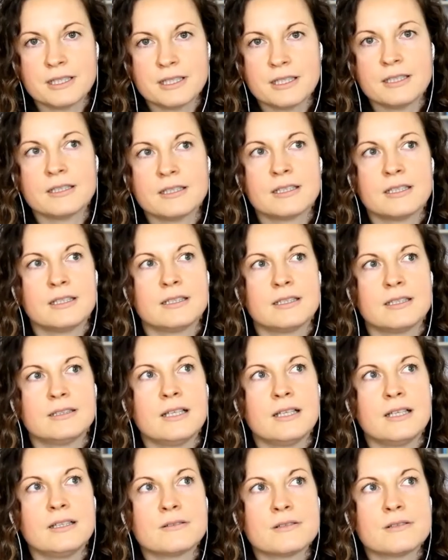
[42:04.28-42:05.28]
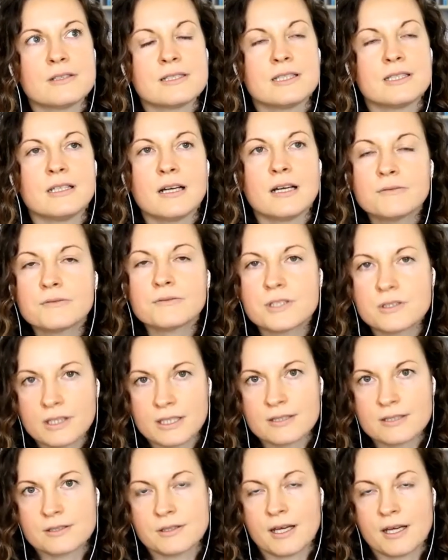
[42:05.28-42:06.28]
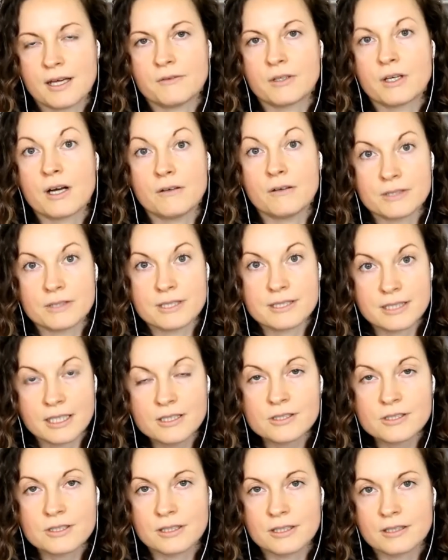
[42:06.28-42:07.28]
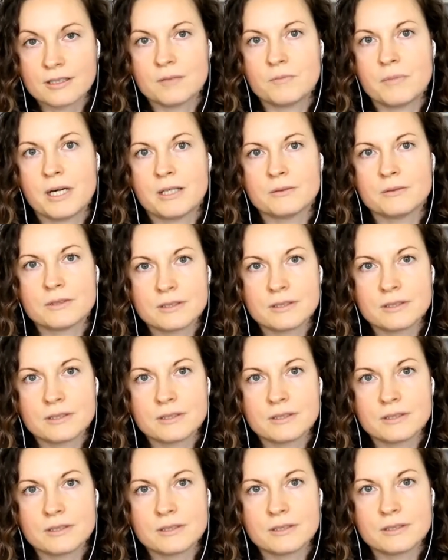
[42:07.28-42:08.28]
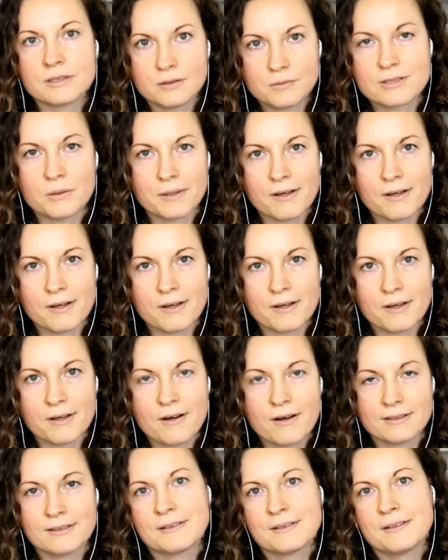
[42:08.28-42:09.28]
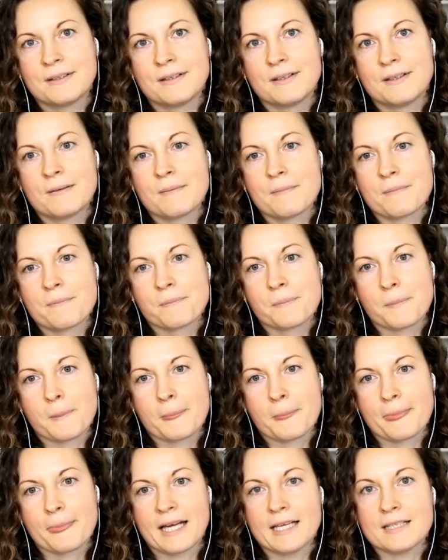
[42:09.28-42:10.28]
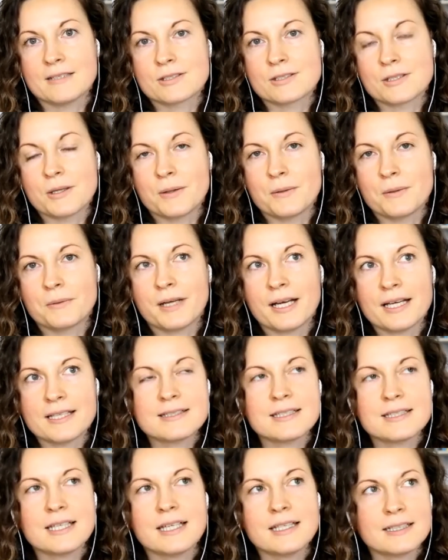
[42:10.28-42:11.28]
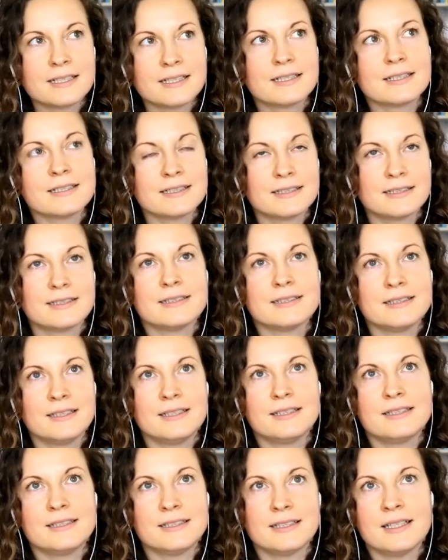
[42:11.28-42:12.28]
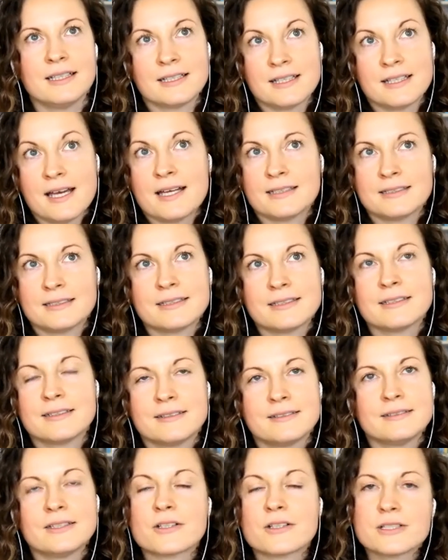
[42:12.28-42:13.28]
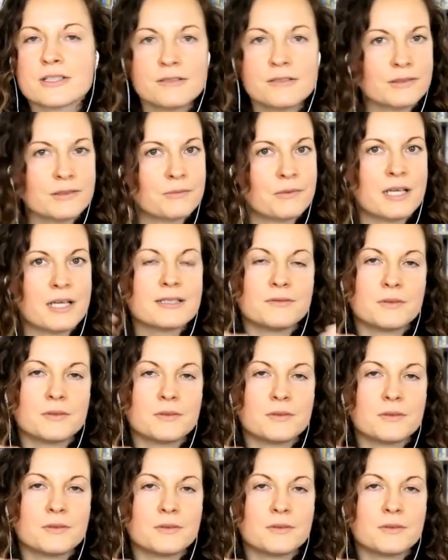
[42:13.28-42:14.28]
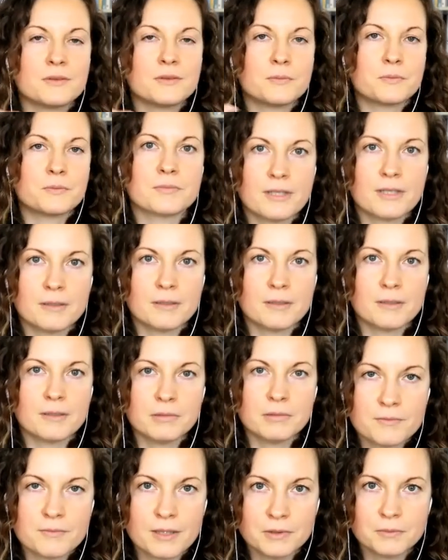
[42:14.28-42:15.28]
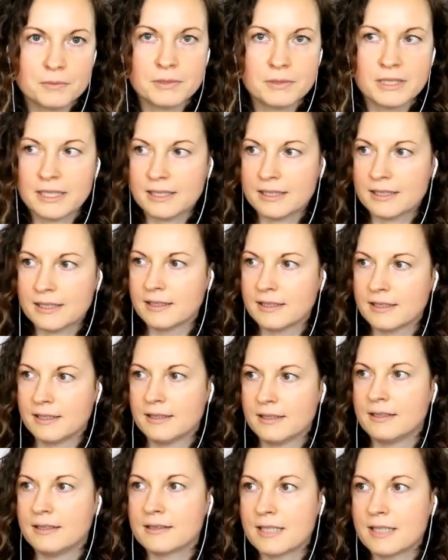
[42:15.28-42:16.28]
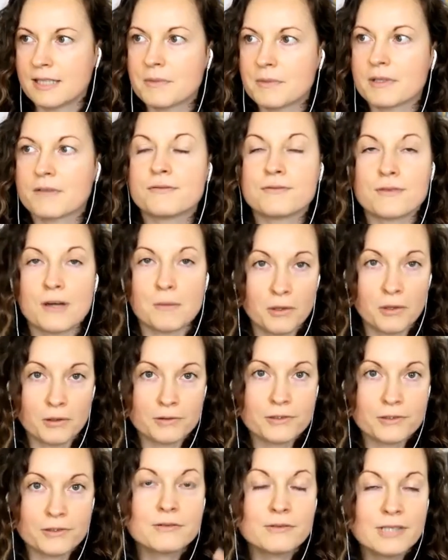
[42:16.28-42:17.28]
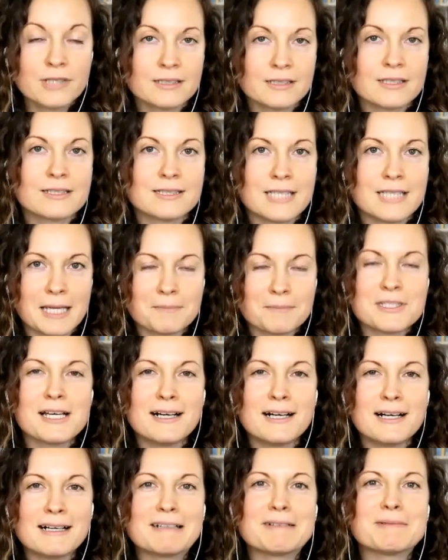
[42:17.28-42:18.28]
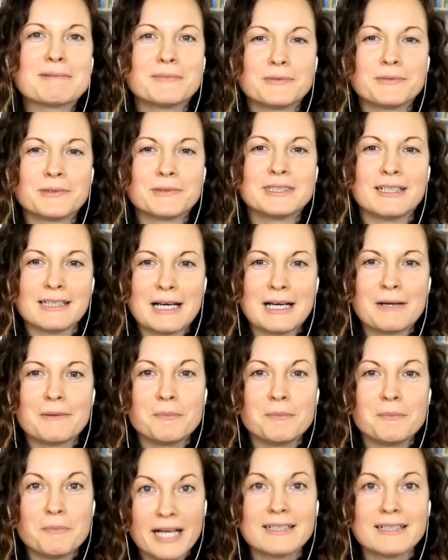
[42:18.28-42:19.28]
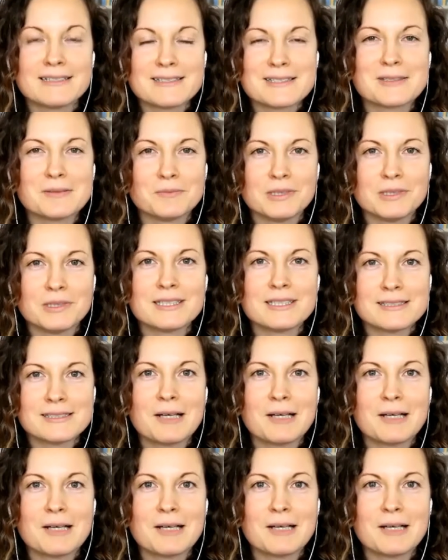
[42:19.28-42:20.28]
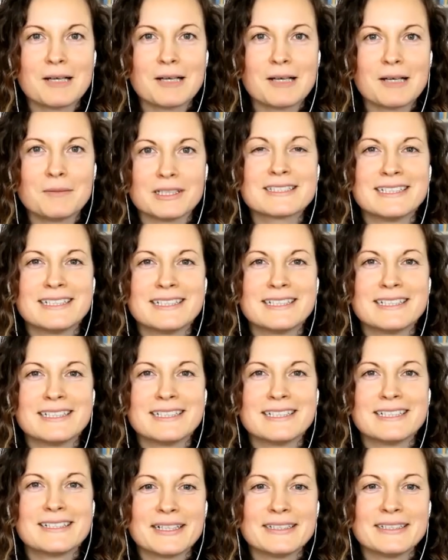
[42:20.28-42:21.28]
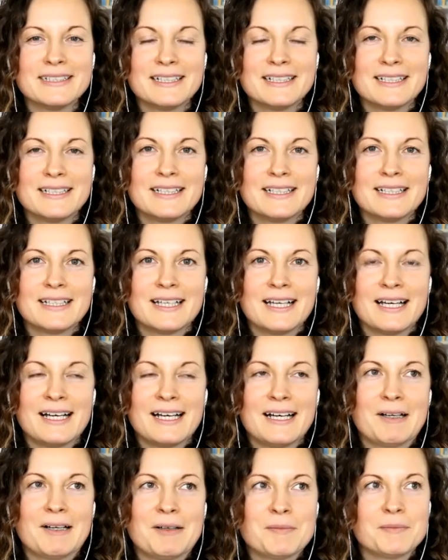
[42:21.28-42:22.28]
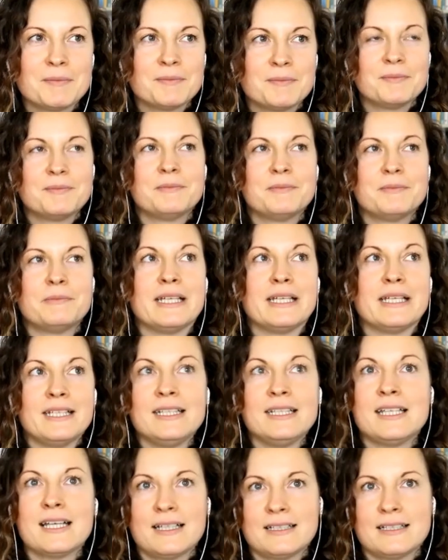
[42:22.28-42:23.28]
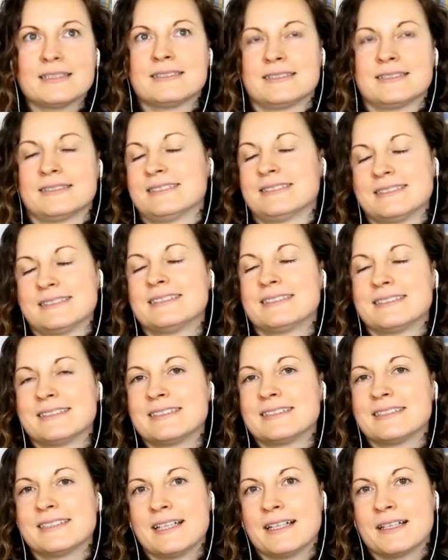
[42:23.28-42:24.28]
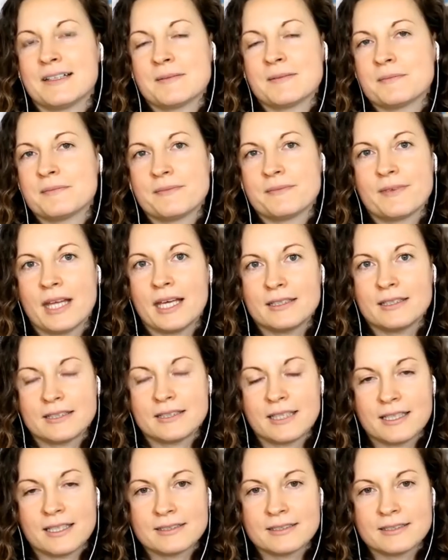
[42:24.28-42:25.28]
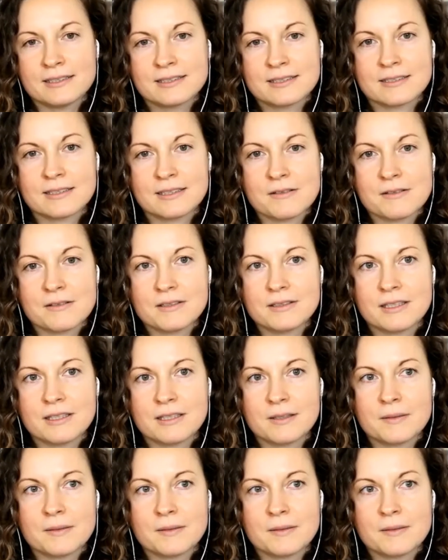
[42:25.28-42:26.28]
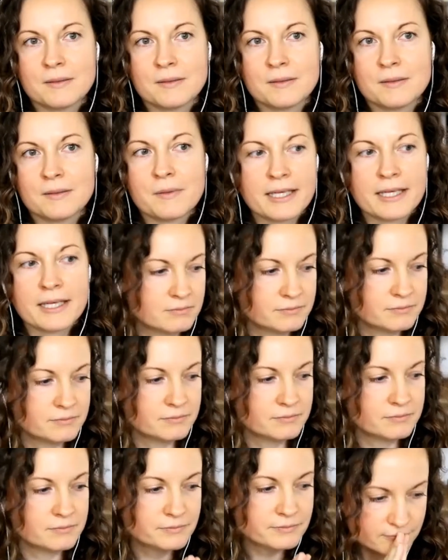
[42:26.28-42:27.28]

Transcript: healthy, then there is enough trust to have a conversation about what's going on. And so I think, again, there's different ways of approaching the problem, and probably coming from all three at the same time would allow a balance to be established, right? Um, but yeah, um, and and the the I guess